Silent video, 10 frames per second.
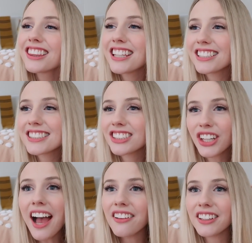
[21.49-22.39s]
This
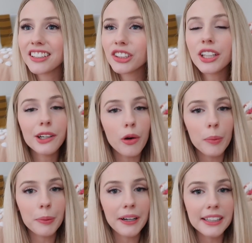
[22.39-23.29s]
challenge
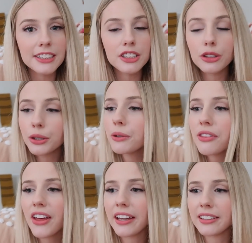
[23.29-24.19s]
incorporates two
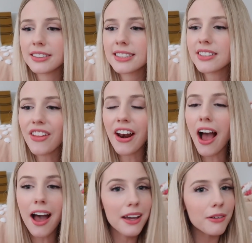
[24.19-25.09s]
things that
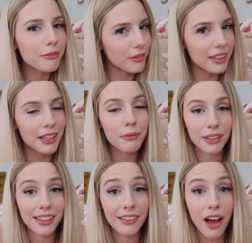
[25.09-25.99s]
I
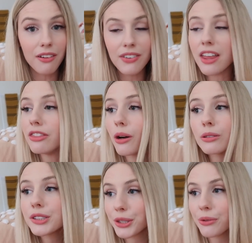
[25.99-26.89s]
really love, and
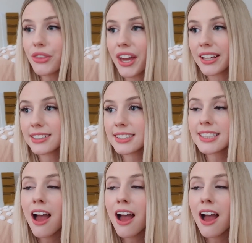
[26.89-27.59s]
those two things